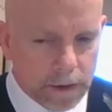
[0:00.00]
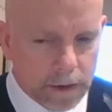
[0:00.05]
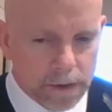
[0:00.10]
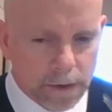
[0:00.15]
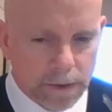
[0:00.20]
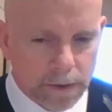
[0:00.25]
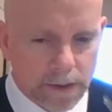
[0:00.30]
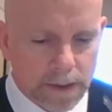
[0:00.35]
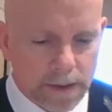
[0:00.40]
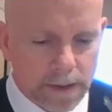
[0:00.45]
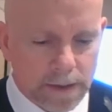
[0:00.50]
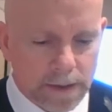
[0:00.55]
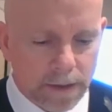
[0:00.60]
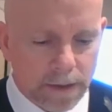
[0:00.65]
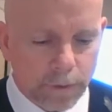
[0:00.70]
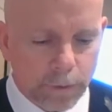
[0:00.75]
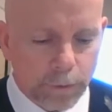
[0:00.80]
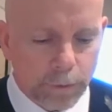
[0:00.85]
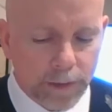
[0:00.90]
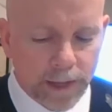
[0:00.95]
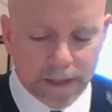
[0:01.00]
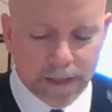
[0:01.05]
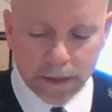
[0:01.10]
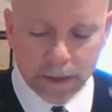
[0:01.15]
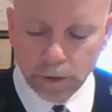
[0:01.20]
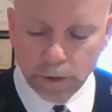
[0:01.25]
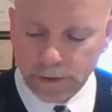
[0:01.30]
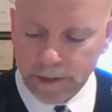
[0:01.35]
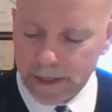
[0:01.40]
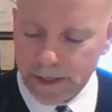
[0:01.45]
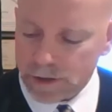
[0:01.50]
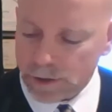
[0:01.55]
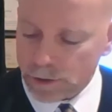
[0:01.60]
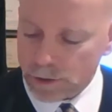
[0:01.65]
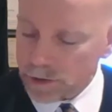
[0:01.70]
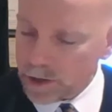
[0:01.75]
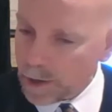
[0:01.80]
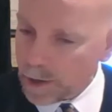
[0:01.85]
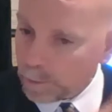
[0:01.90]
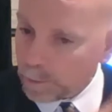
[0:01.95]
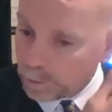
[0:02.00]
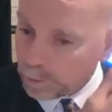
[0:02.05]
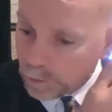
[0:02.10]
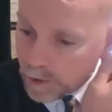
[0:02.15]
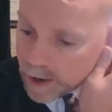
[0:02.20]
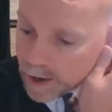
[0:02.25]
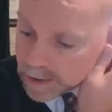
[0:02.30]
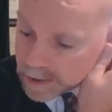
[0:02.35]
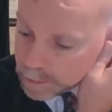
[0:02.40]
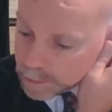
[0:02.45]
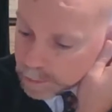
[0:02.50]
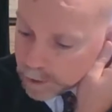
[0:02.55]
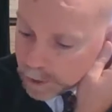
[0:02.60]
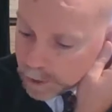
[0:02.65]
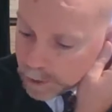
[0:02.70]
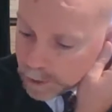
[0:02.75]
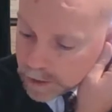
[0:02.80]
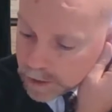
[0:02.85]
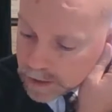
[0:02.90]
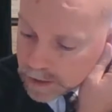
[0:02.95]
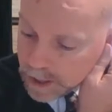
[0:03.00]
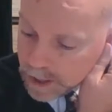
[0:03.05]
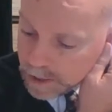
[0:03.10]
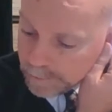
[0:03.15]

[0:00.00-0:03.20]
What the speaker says: So this is that's a good number for us, because